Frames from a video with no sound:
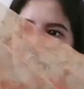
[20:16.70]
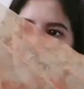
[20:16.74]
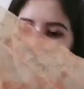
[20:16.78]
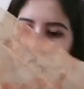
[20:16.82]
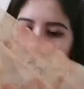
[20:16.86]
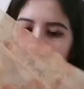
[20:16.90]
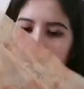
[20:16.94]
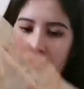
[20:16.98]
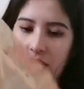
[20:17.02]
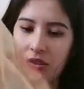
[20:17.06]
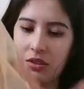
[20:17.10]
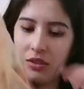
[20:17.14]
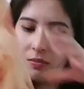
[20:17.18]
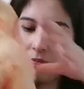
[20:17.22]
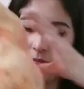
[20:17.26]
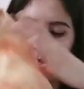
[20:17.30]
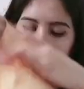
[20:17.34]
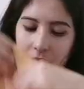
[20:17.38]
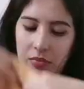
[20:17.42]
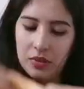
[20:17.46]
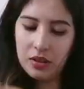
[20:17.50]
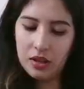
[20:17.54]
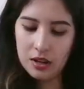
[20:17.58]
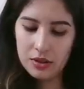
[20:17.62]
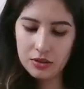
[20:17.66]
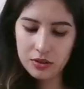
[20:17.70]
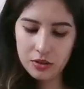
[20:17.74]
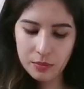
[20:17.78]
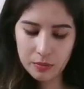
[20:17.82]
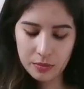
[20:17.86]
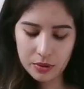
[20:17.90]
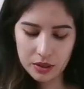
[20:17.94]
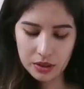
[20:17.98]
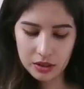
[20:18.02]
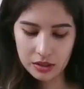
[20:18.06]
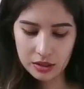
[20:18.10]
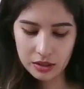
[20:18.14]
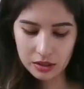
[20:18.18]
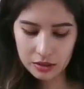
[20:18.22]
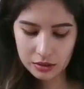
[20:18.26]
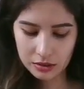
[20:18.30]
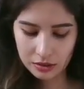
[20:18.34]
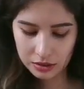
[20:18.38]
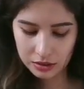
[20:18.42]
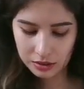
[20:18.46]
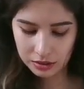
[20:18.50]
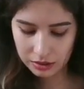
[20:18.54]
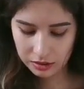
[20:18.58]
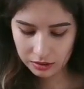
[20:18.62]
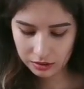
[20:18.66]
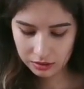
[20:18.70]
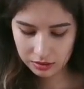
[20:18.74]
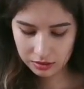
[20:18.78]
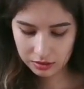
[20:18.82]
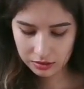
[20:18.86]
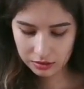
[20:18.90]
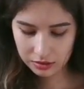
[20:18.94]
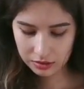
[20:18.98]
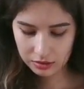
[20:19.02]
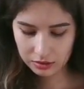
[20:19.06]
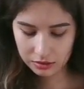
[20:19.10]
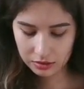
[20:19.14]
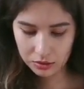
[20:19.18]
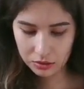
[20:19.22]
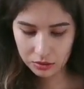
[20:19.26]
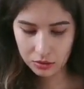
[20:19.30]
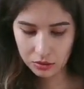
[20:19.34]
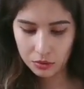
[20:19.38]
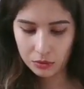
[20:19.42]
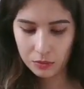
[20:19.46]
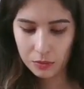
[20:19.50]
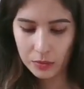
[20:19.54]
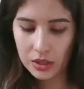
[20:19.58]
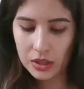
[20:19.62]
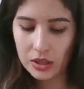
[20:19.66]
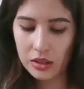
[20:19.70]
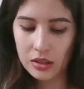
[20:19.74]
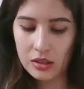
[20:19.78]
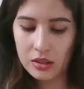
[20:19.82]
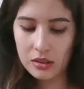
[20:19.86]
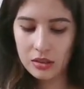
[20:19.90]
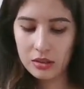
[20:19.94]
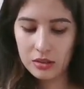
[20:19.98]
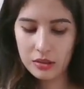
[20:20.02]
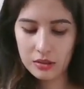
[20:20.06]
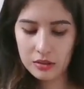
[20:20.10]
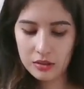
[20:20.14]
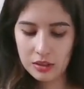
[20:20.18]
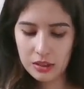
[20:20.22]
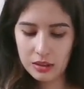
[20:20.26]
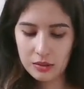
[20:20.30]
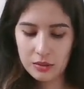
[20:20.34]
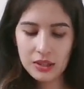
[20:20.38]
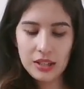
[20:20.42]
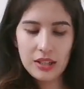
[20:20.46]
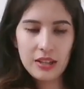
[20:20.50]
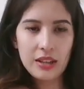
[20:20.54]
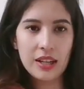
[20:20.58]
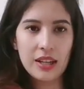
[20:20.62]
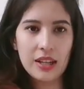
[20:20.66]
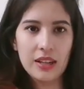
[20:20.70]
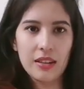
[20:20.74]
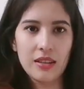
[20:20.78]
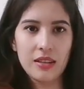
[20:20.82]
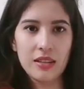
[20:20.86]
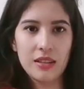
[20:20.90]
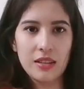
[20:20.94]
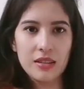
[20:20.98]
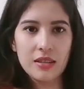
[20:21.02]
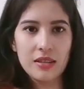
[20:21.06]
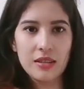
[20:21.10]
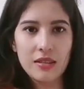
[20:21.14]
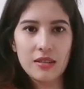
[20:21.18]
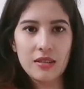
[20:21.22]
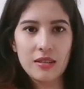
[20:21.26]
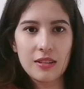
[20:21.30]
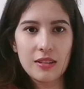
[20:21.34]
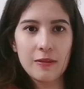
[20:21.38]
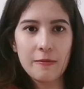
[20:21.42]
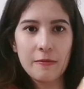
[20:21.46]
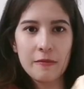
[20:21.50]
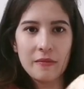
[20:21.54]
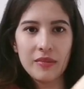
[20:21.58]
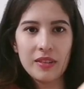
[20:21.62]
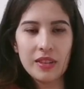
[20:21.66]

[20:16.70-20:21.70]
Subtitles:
the under part. This is the gold part. I really like this